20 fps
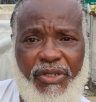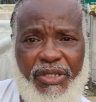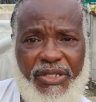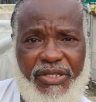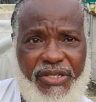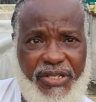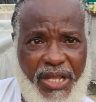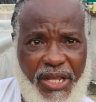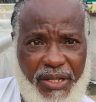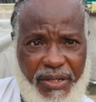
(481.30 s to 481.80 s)

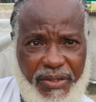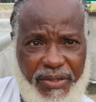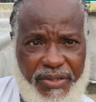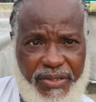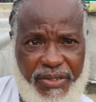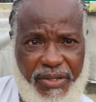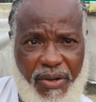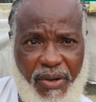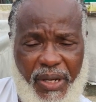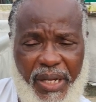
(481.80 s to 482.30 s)

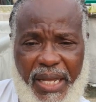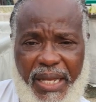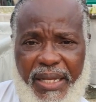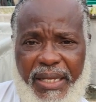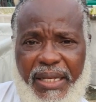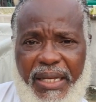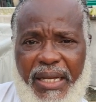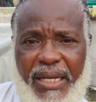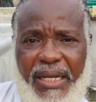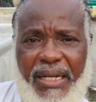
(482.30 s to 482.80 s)
sales. Okay.
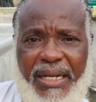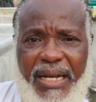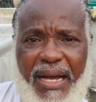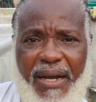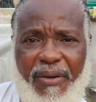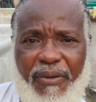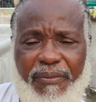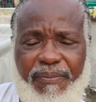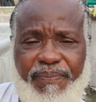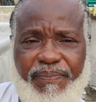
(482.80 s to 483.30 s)

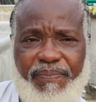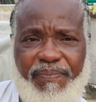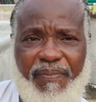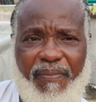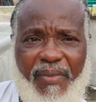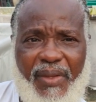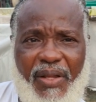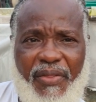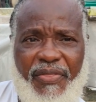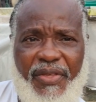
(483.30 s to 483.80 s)
Now,
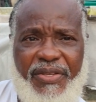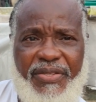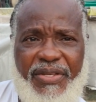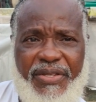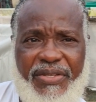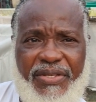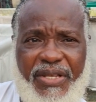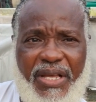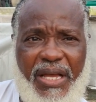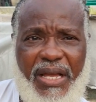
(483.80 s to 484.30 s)
this
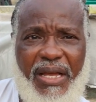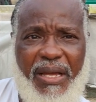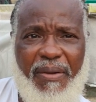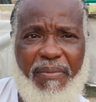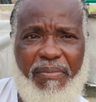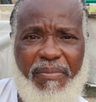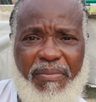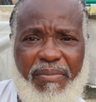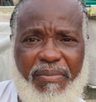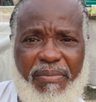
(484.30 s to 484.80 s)
is
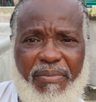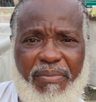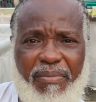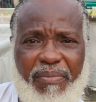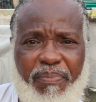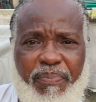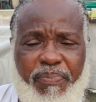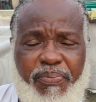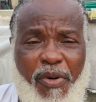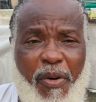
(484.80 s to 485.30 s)

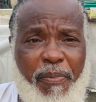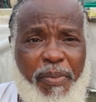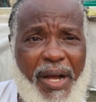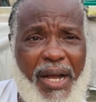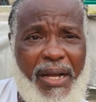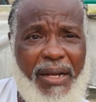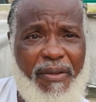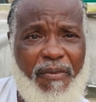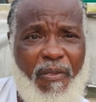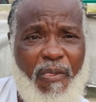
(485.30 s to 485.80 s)

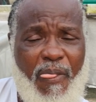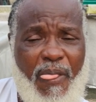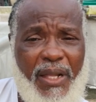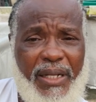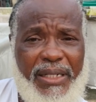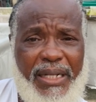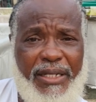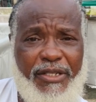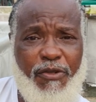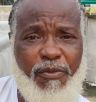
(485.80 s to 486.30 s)
proper
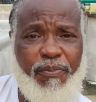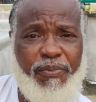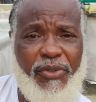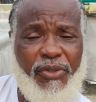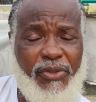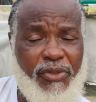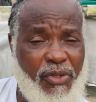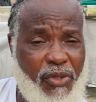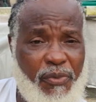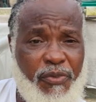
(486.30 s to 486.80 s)
that
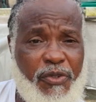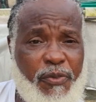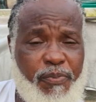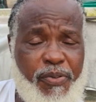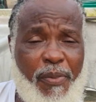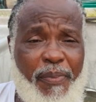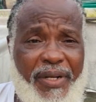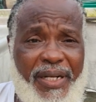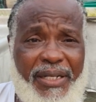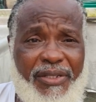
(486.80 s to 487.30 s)
it's
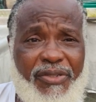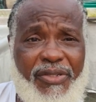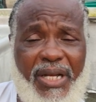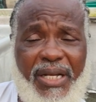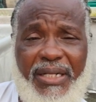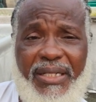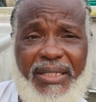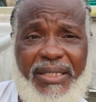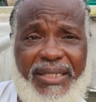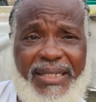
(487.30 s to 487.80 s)
proper that you
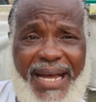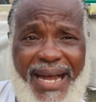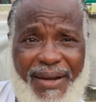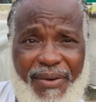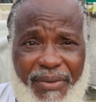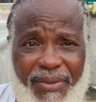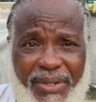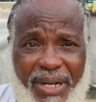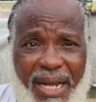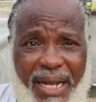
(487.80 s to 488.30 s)
take this
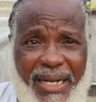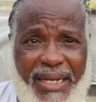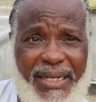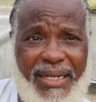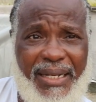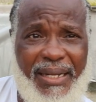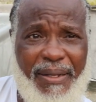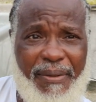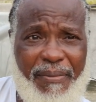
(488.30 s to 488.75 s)
down and